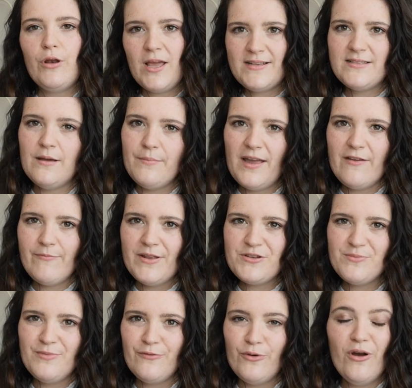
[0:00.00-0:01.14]
like some I have
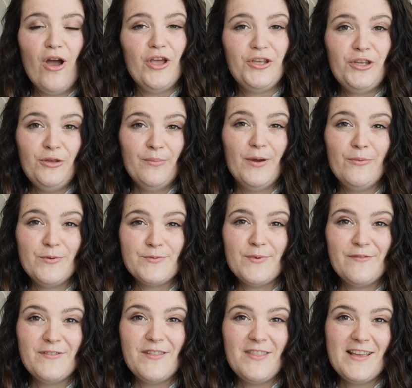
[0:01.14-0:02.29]
mentioned before, her humour was
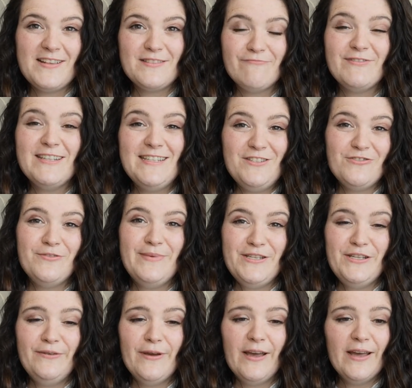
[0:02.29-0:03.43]
one of the things that really drew me
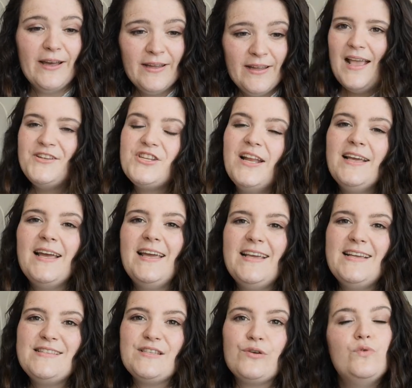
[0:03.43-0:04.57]
to her.
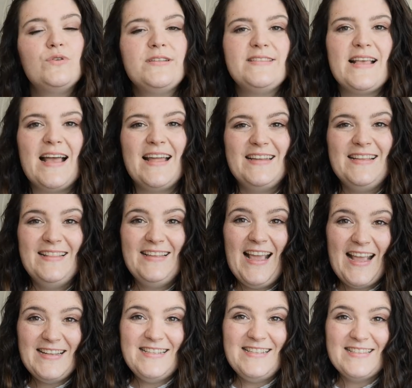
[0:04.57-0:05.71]
Angelica is a courtesan in the
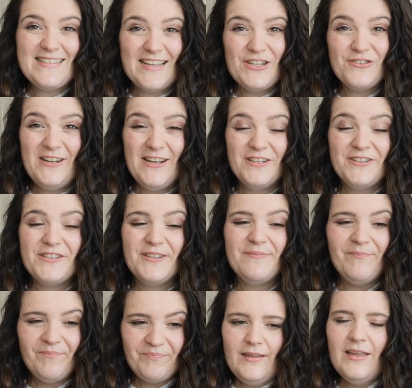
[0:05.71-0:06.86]
18th century
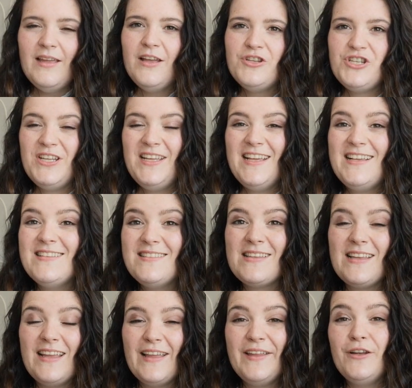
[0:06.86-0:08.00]
London. She is
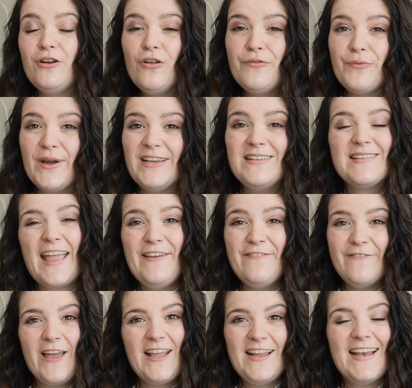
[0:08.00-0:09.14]
in a lot of ways, a
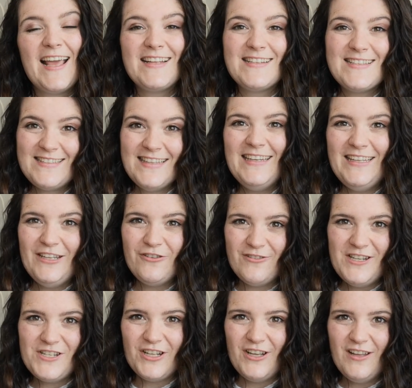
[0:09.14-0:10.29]
vain and silly
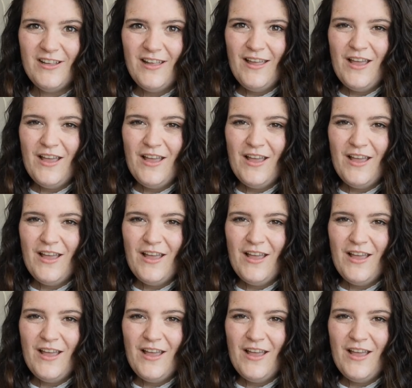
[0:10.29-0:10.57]
creature.